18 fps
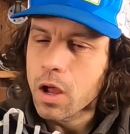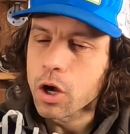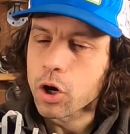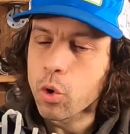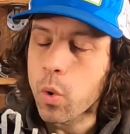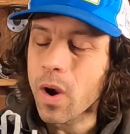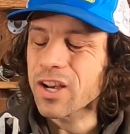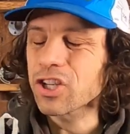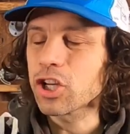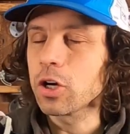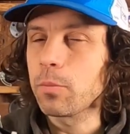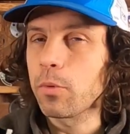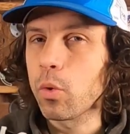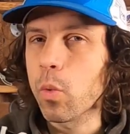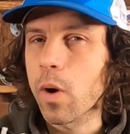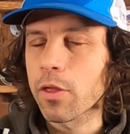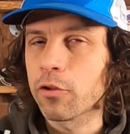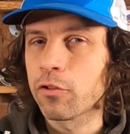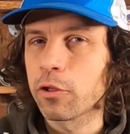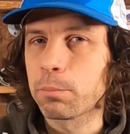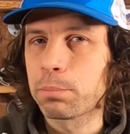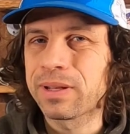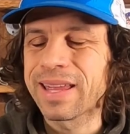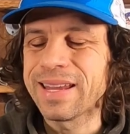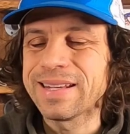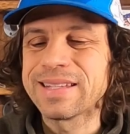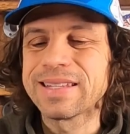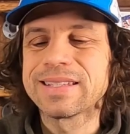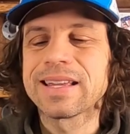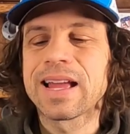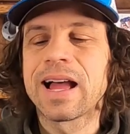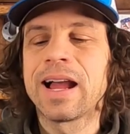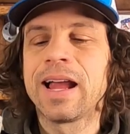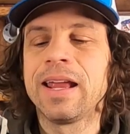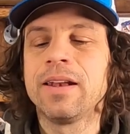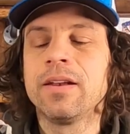Questionable whether the plate
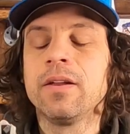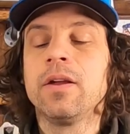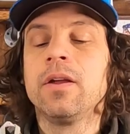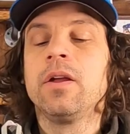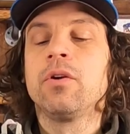design